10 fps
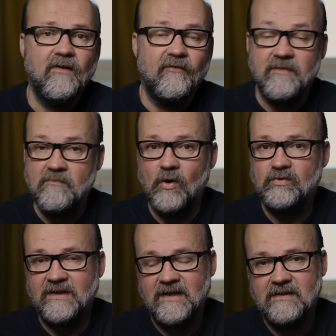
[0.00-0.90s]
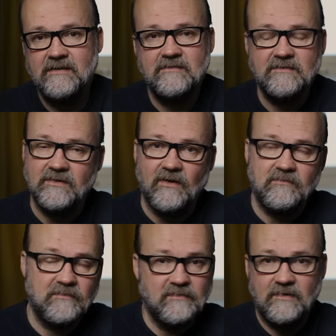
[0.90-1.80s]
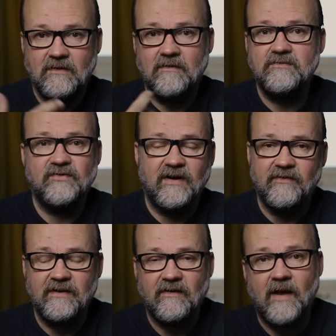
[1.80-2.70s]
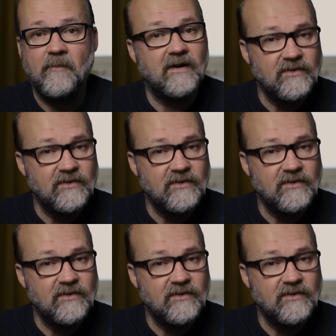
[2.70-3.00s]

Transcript: remotely, you know, uh, triggering the camera.